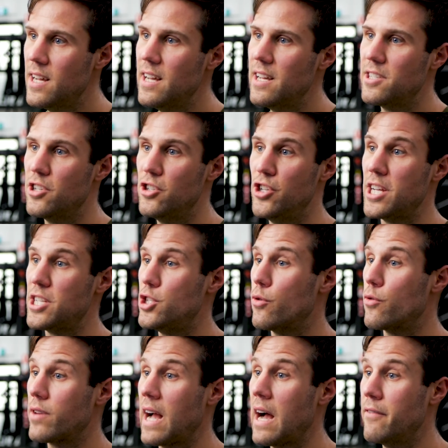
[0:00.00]
suggests you're
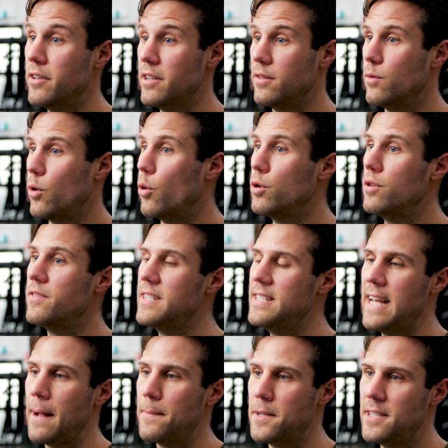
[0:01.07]
recovered or you've
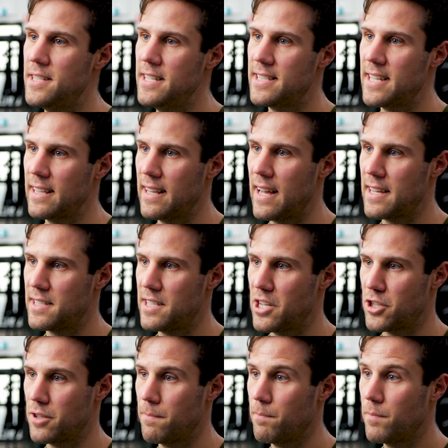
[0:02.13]
adapted since that last session.